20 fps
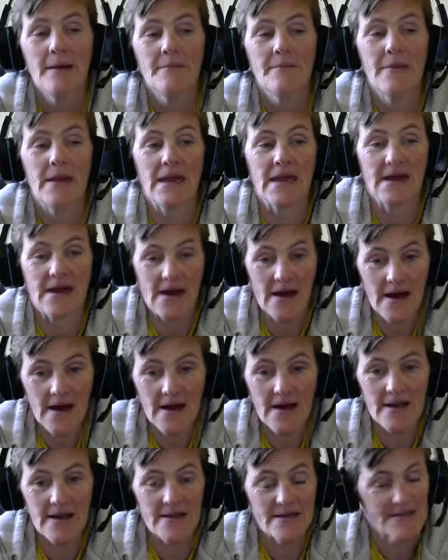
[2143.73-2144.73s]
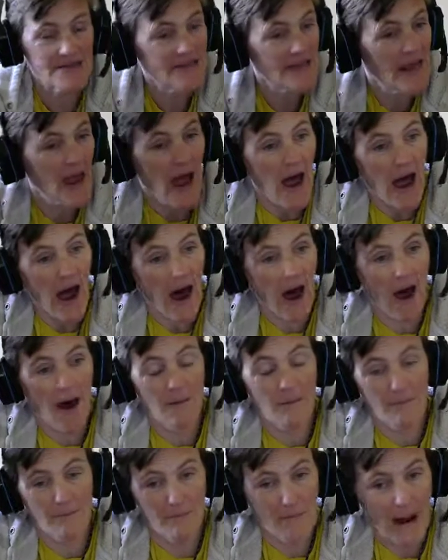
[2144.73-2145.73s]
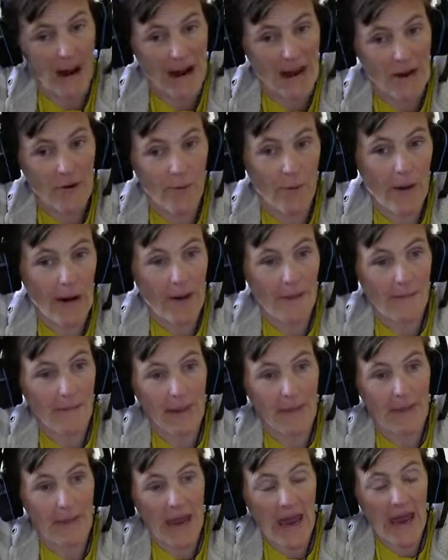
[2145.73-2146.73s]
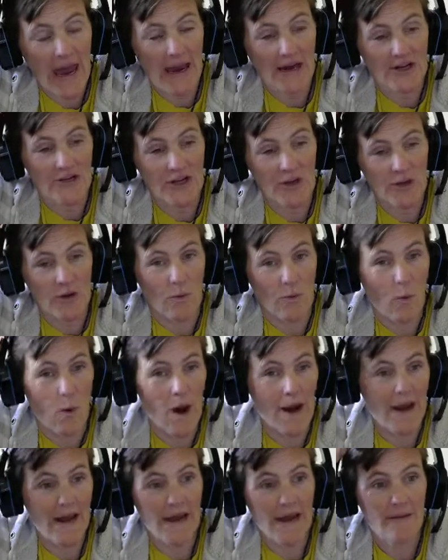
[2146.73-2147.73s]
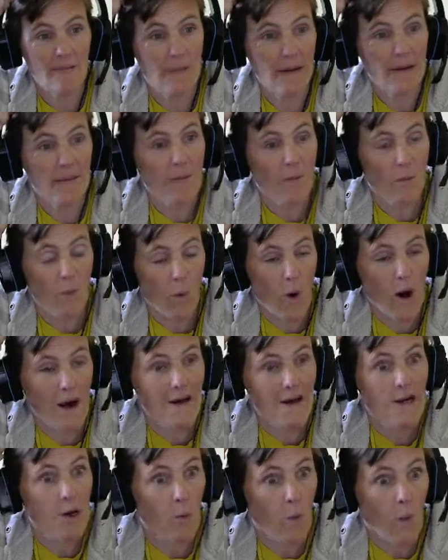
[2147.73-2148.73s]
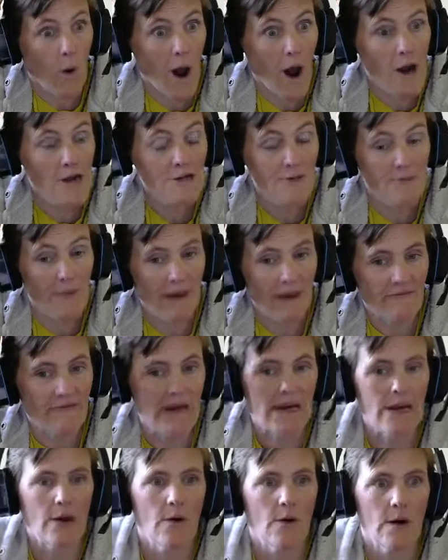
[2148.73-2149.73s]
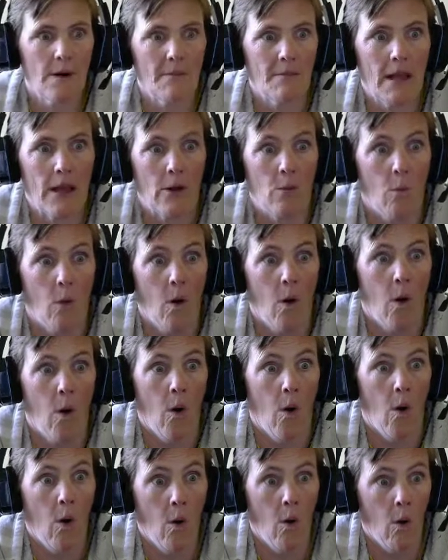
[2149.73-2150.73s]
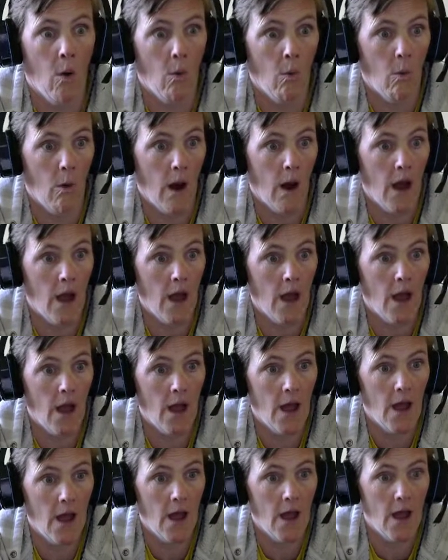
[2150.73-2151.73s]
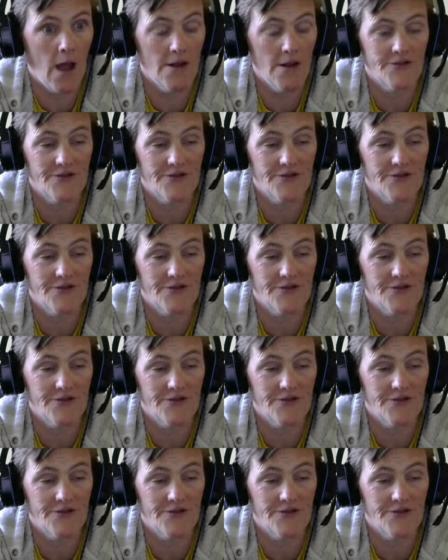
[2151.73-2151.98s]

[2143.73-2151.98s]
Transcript: because uh, my grandbaby actually wanted me wanted to watch my video, and I'm like, whoa, what?